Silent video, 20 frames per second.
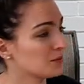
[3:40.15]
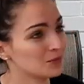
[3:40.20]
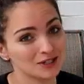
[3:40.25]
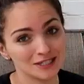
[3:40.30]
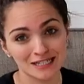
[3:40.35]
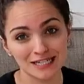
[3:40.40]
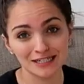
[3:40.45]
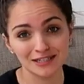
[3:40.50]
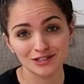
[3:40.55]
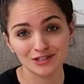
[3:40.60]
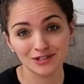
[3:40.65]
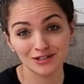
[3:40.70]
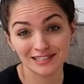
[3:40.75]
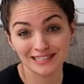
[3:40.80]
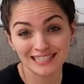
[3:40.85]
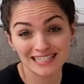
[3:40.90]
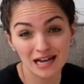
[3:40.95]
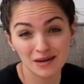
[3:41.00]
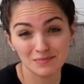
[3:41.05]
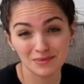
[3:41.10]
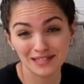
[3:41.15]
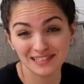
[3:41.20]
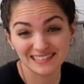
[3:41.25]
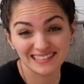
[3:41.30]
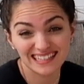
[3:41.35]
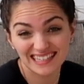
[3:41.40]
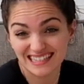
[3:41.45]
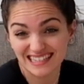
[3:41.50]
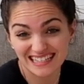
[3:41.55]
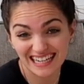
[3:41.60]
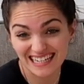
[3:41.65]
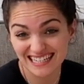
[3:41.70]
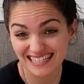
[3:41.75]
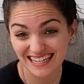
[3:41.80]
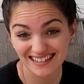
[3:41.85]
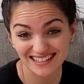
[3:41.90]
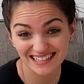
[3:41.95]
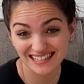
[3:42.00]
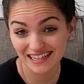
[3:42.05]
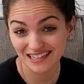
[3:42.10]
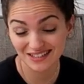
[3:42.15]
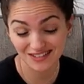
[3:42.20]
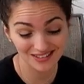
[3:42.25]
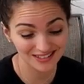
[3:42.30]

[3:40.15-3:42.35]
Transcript: I was gonna do it inside, but it's nice out today,